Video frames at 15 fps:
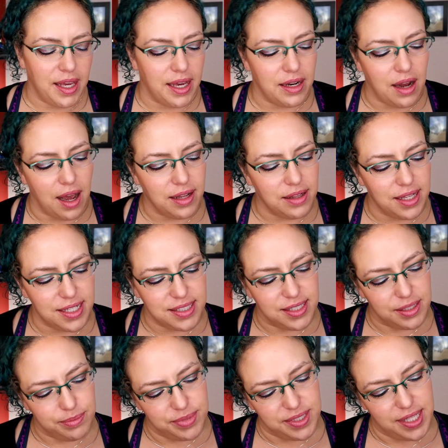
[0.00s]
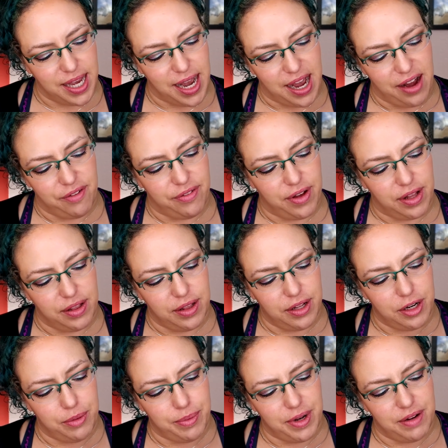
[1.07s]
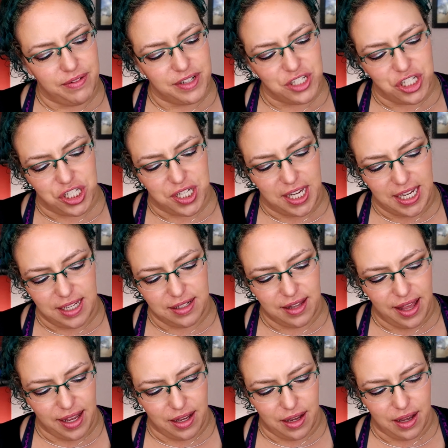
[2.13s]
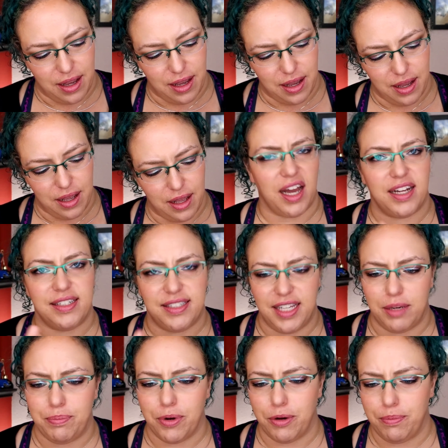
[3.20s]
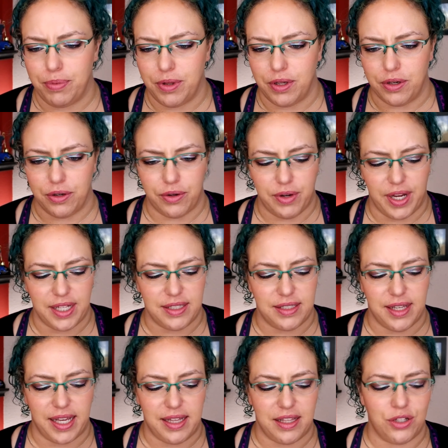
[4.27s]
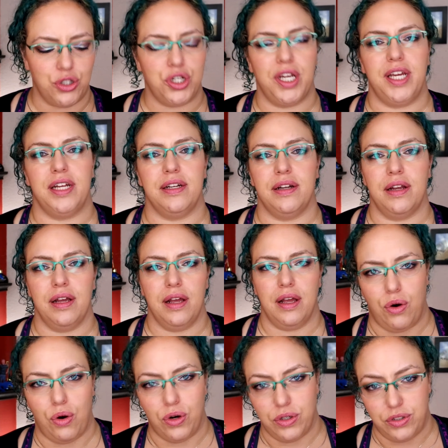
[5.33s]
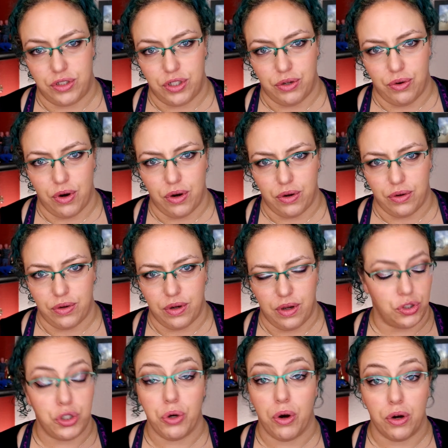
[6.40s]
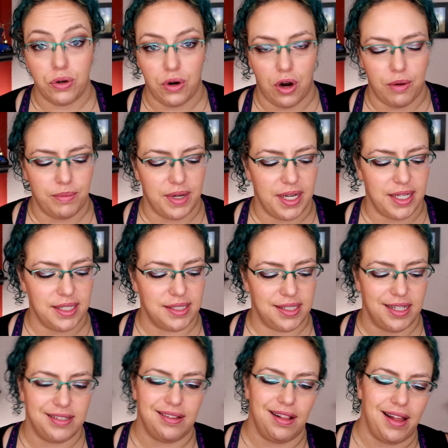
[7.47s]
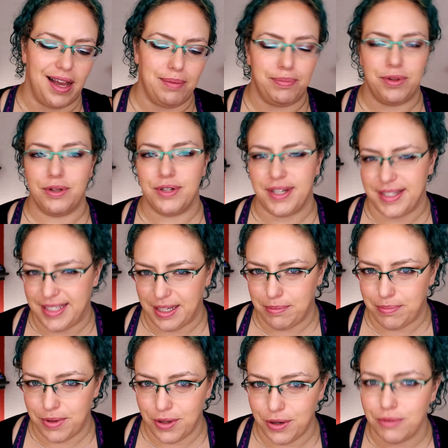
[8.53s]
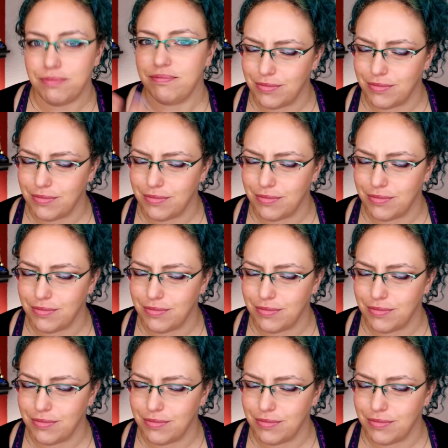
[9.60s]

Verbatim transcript: Yeah, it oddly seems to have a little bit of a sheen, like a, a deeper blue. It's like the sheen or duo duochromeness is light blue to deep blue,